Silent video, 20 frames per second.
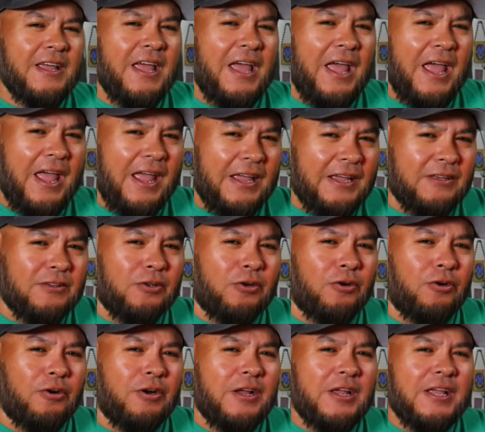
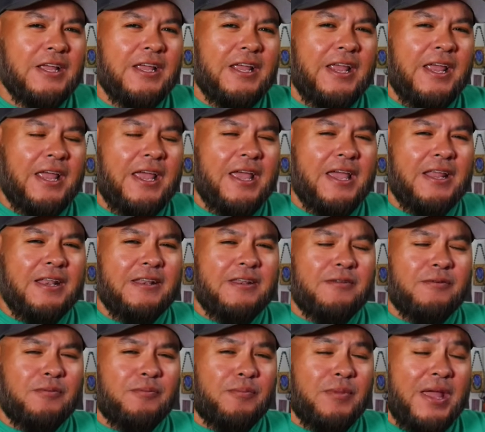angler. And
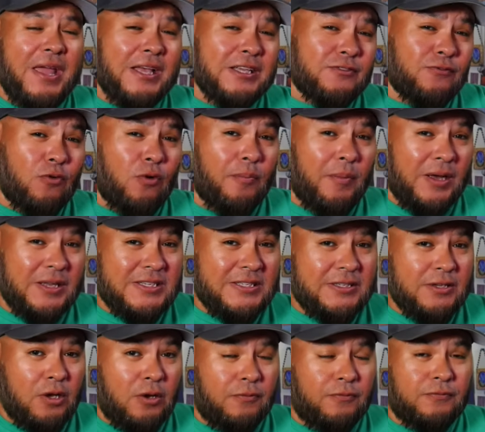as for
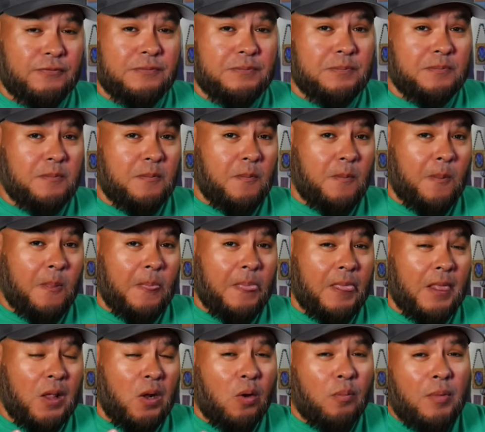myself,
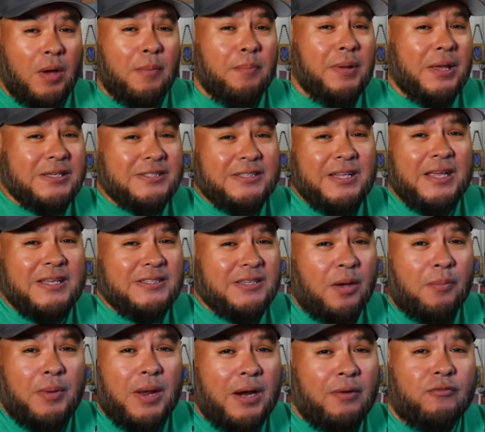on my best days,
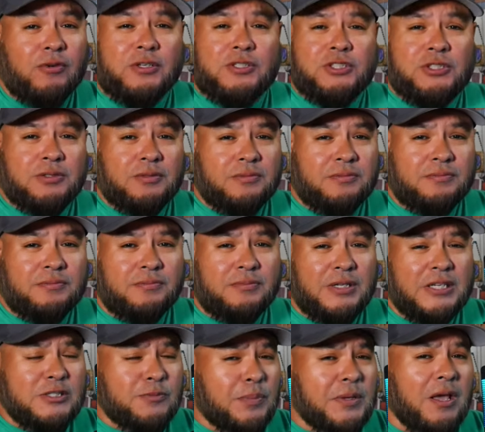I'm average.
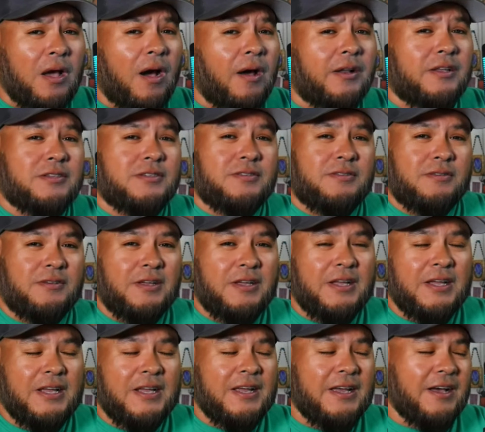Let's be honest.
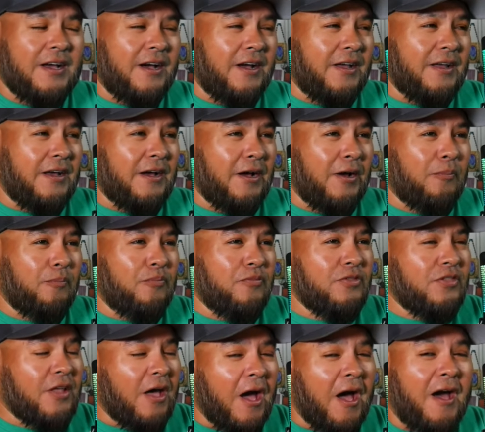I,
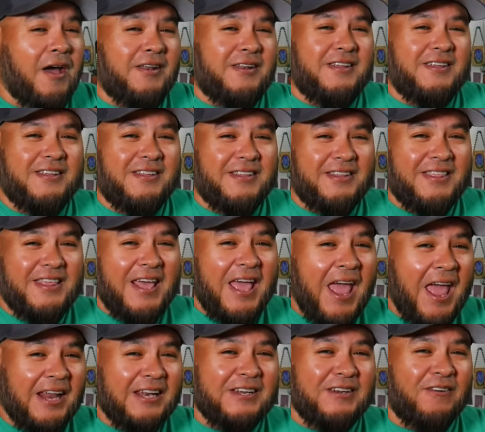I'm not
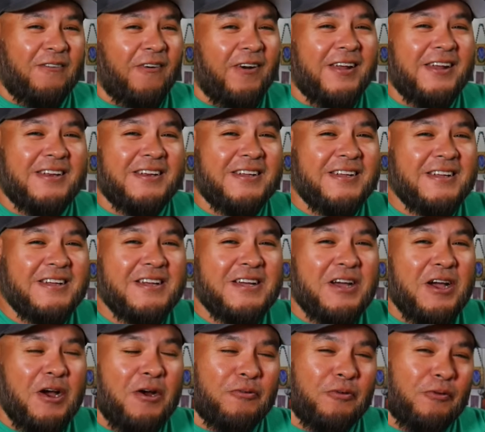that great
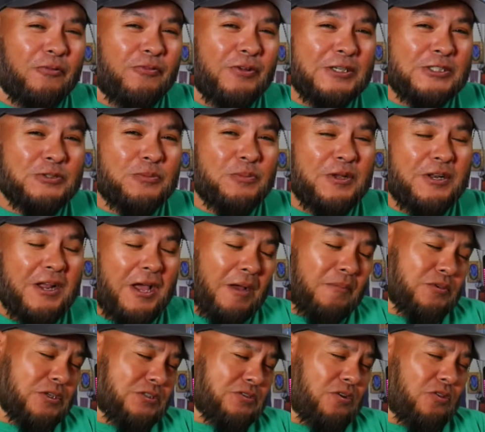of a fisherman. I'm
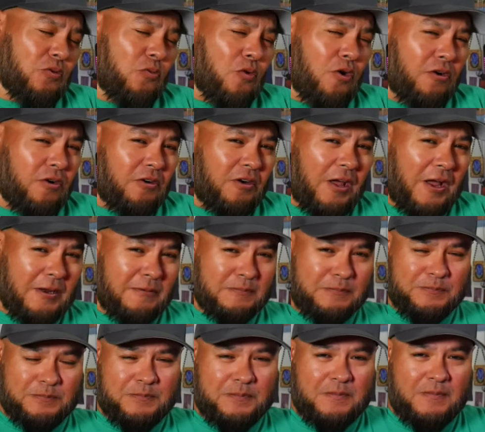just on the water a lot.
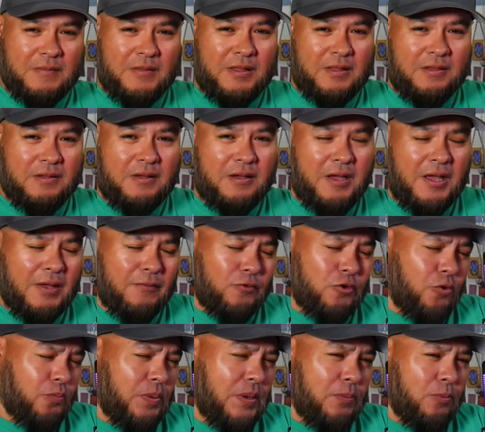I have
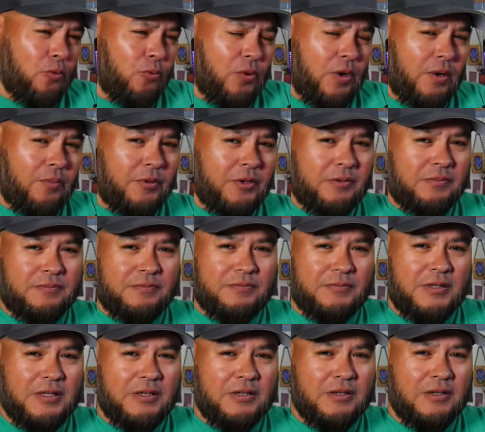good people around me.
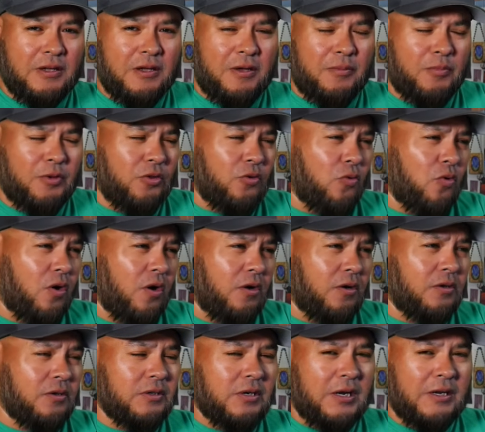I'm on the
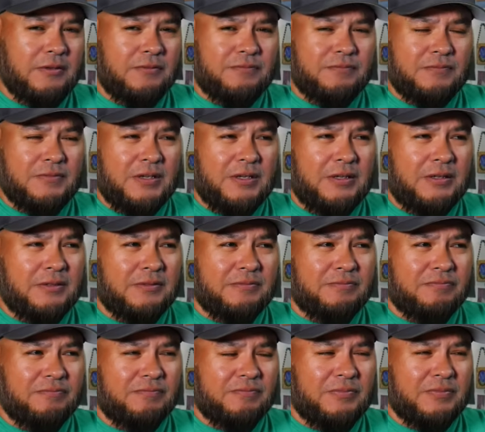water. I uh,
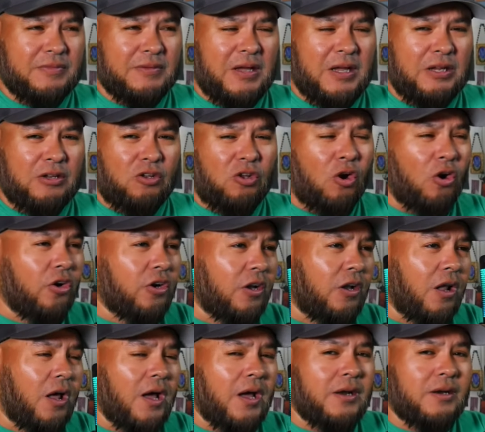I learn a
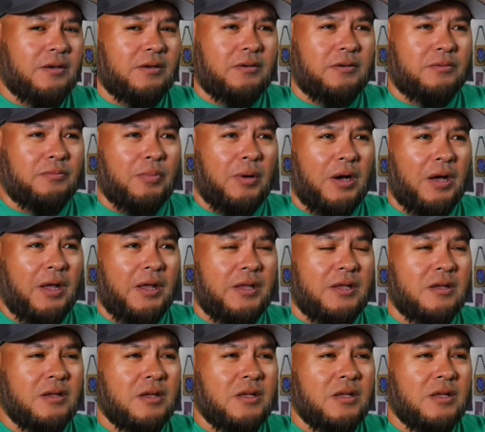lot by